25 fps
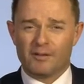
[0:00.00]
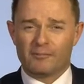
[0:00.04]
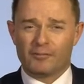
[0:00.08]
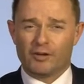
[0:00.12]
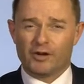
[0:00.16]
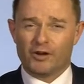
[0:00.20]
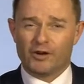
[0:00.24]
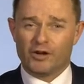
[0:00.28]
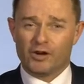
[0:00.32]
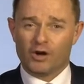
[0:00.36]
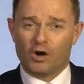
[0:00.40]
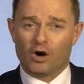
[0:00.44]

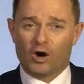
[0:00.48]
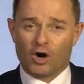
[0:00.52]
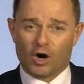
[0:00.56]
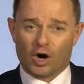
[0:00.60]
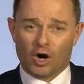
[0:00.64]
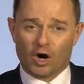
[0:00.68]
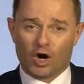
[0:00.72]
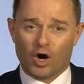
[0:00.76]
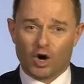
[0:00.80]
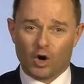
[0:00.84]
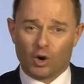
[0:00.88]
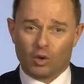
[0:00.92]
but not
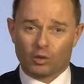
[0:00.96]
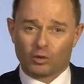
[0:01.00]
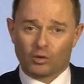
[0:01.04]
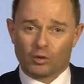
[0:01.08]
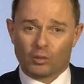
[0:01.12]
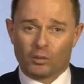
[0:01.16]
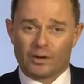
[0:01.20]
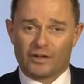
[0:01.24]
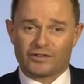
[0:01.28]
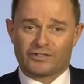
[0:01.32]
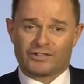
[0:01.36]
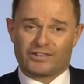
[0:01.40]
hold
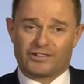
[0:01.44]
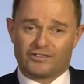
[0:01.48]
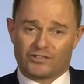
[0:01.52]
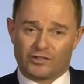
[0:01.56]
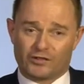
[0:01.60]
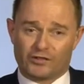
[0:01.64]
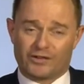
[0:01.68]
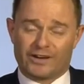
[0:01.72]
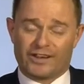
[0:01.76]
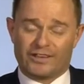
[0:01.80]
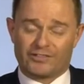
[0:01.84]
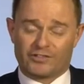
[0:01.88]
the West End
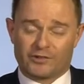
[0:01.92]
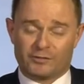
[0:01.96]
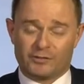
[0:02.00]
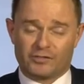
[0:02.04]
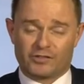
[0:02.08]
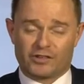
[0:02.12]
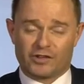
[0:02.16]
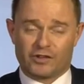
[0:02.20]
to ransom in